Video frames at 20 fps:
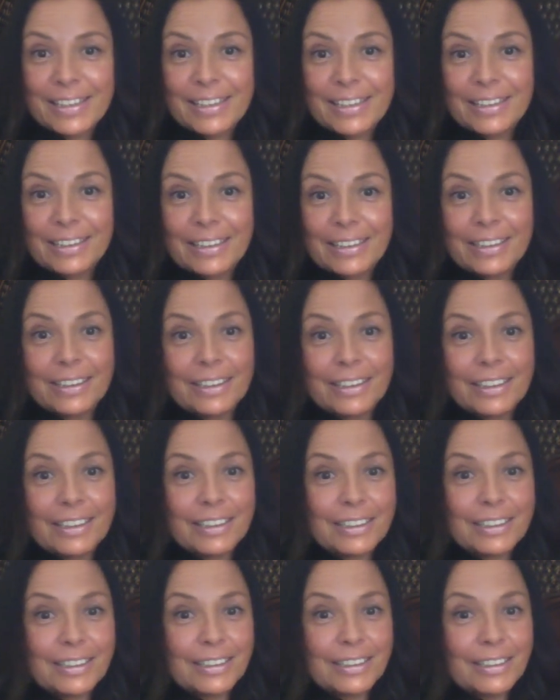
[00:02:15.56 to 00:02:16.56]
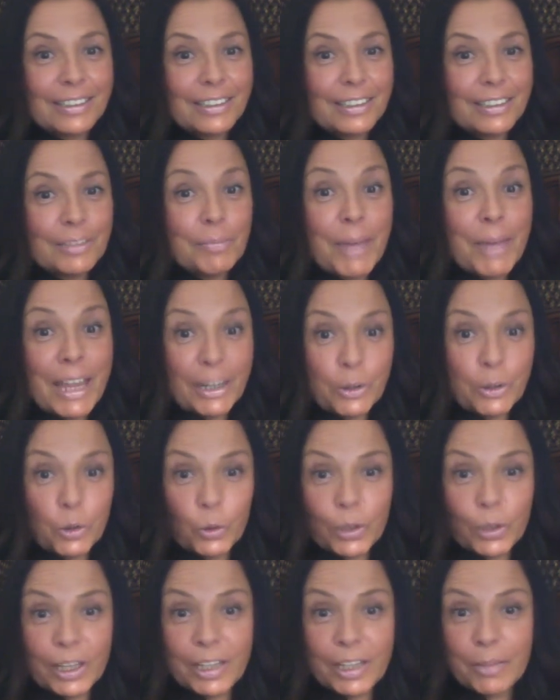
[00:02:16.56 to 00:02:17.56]

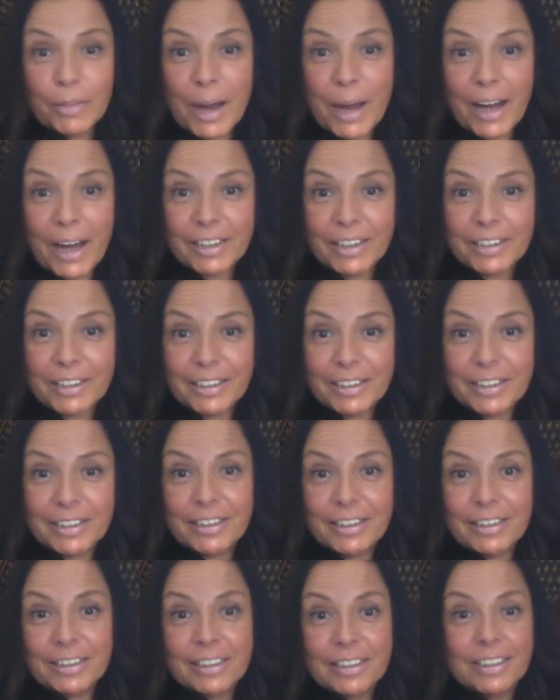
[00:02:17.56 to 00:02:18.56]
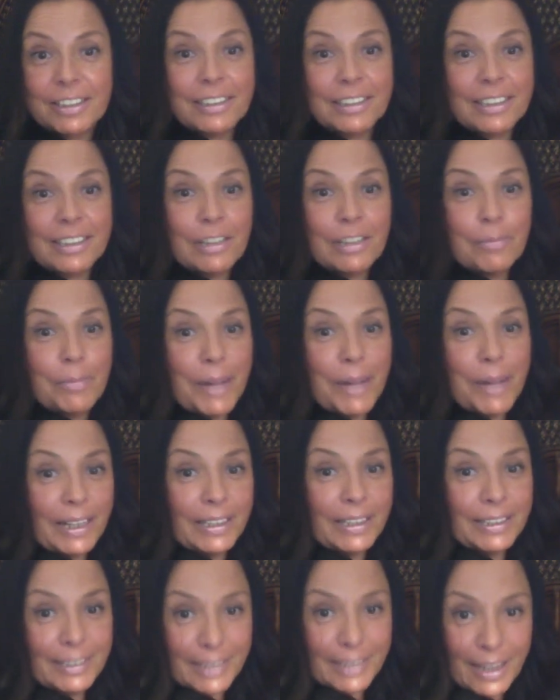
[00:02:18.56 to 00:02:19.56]
Mercury and Mars is in my
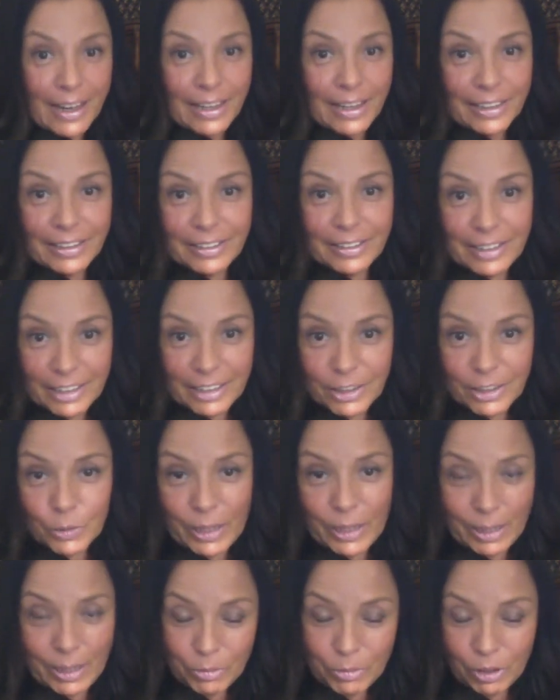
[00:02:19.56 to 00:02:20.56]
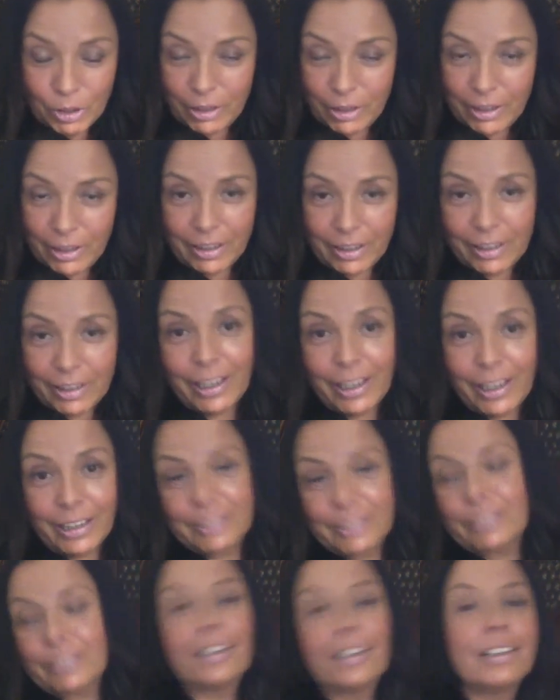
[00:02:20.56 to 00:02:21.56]
sign. That's why I'm talking a lot,
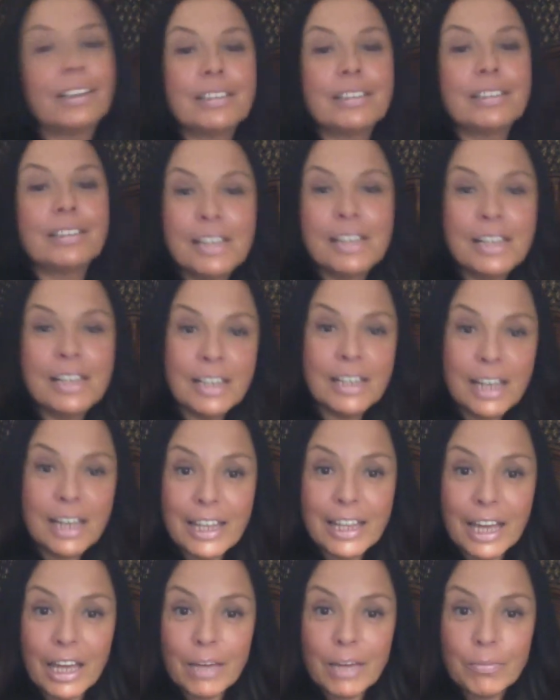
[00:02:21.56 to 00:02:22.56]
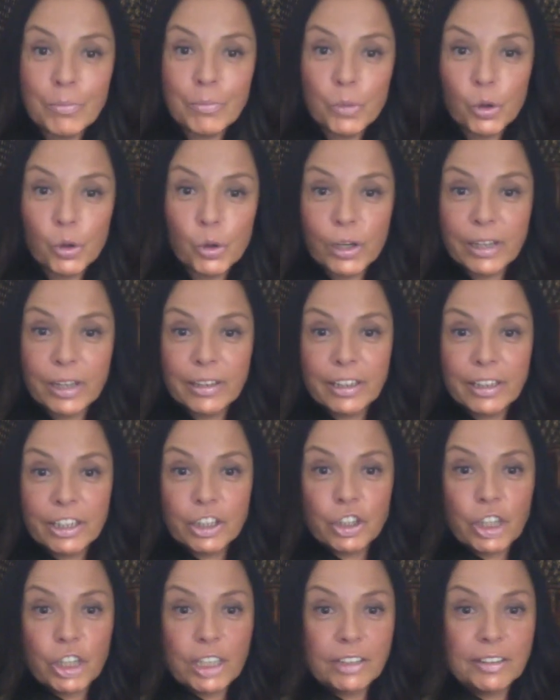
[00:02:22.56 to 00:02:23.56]
right? And I'm more
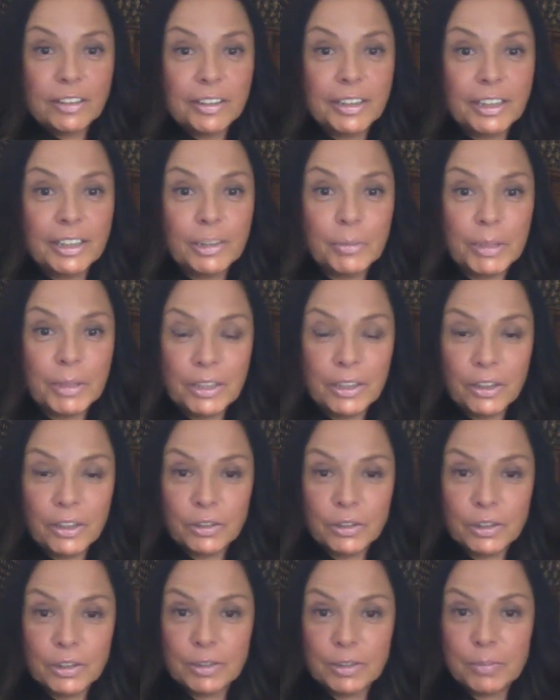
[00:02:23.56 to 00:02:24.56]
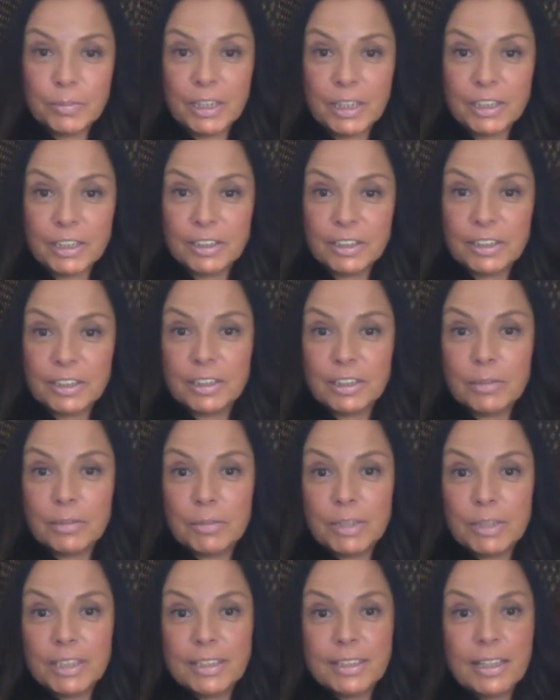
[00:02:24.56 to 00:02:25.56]
energetic because Mars is in
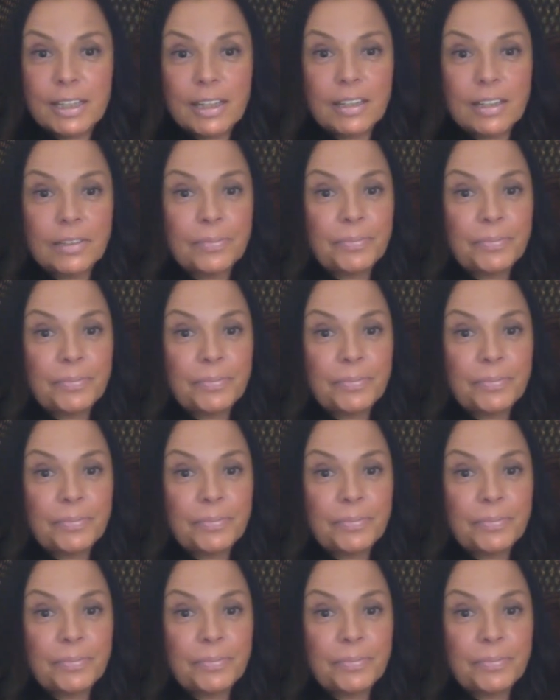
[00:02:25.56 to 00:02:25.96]
my sign.